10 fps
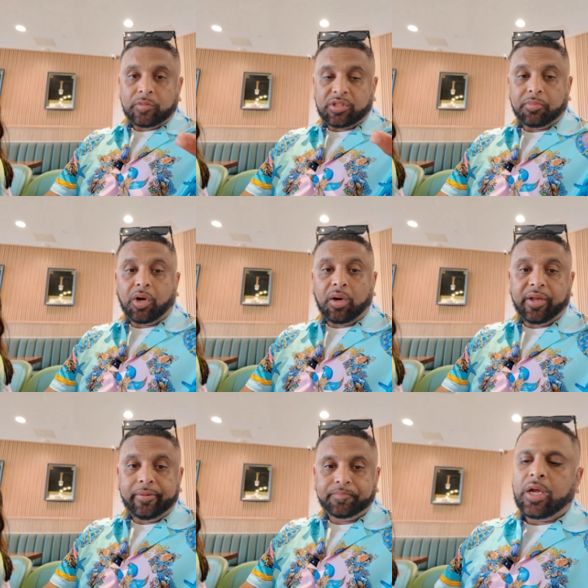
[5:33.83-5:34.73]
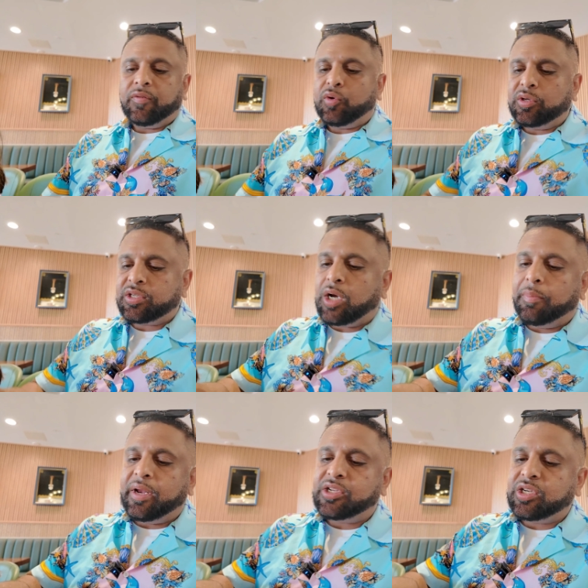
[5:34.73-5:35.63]
some garlic, and of course a
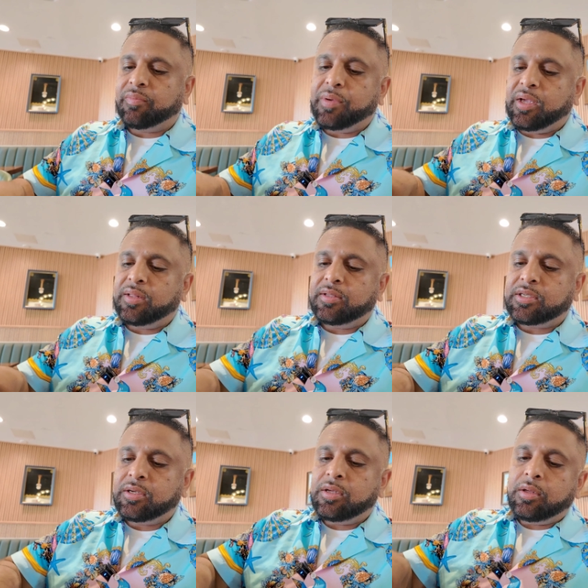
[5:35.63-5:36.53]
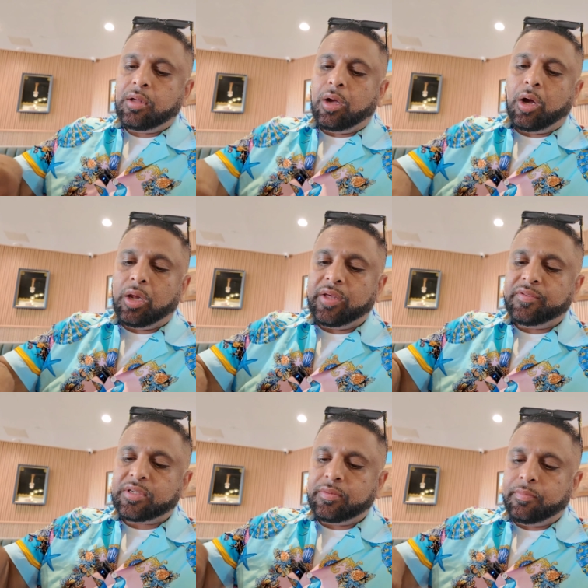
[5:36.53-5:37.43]
combination of beans,
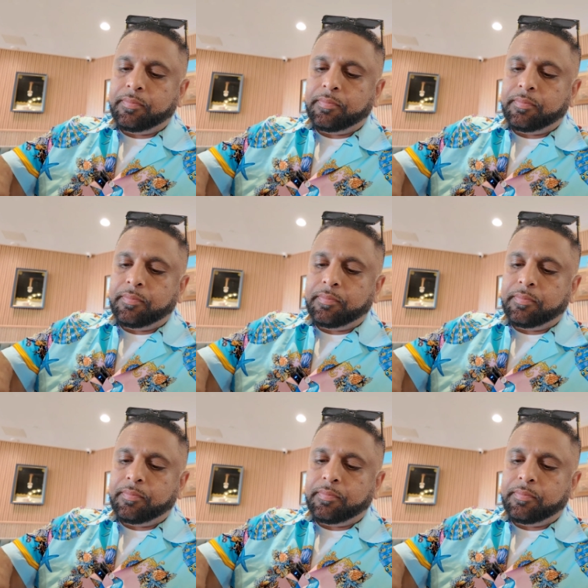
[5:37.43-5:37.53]
olives,